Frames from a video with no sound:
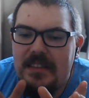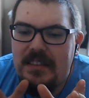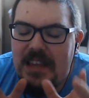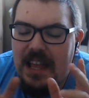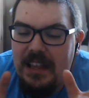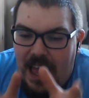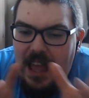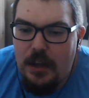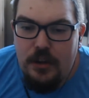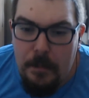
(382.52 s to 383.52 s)
they
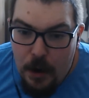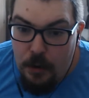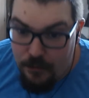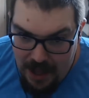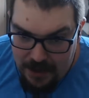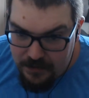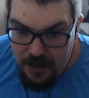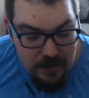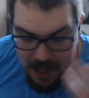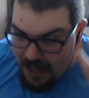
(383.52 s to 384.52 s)
catered to both fans.
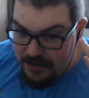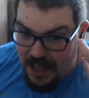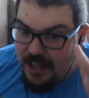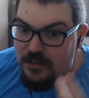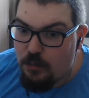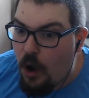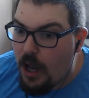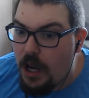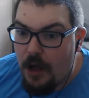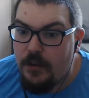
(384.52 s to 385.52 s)
That is what
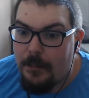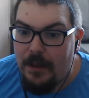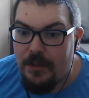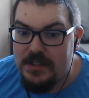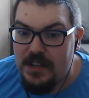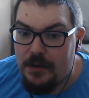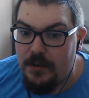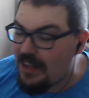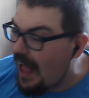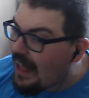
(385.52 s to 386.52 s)
I loved about this
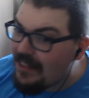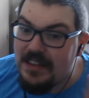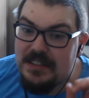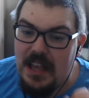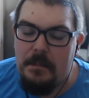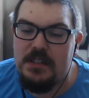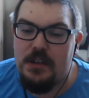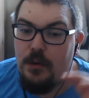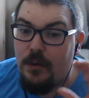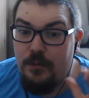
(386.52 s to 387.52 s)
series and this
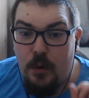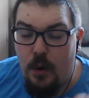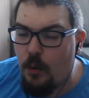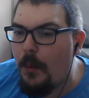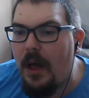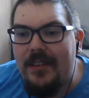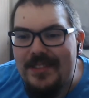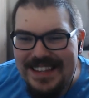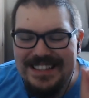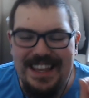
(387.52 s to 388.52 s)
episode for all. But
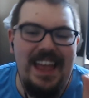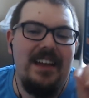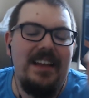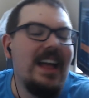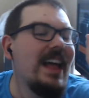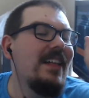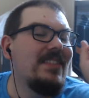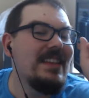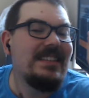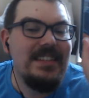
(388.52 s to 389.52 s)
this
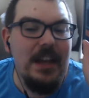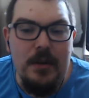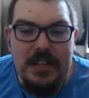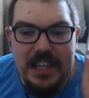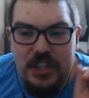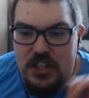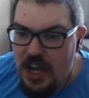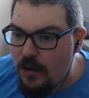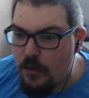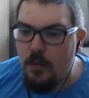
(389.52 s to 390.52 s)
series in
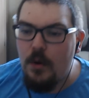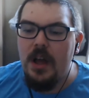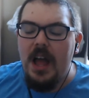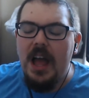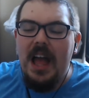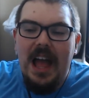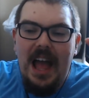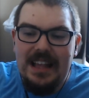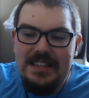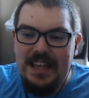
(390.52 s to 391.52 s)
general
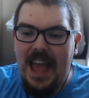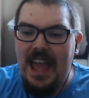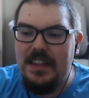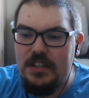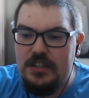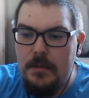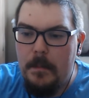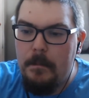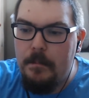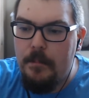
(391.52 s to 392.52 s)
has catered to
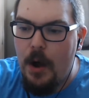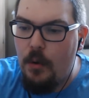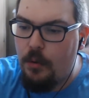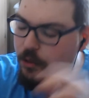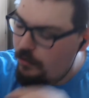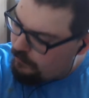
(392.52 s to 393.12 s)
both